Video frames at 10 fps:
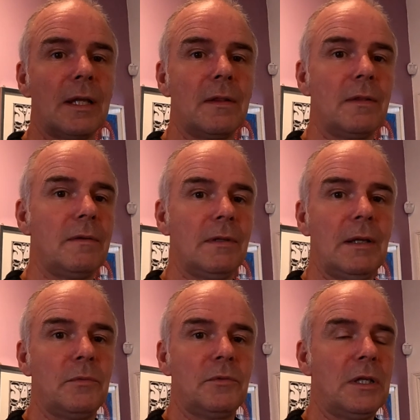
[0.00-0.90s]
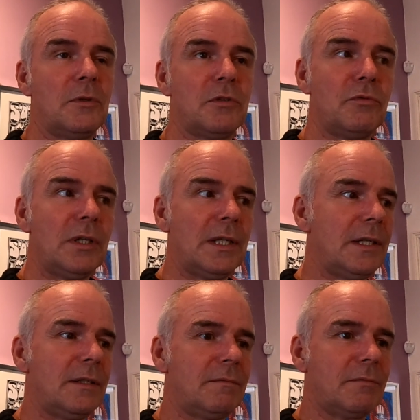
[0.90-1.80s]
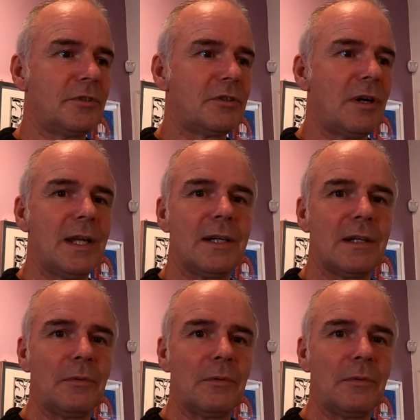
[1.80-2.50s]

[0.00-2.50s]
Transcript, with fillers: It, it was, it was a really strange.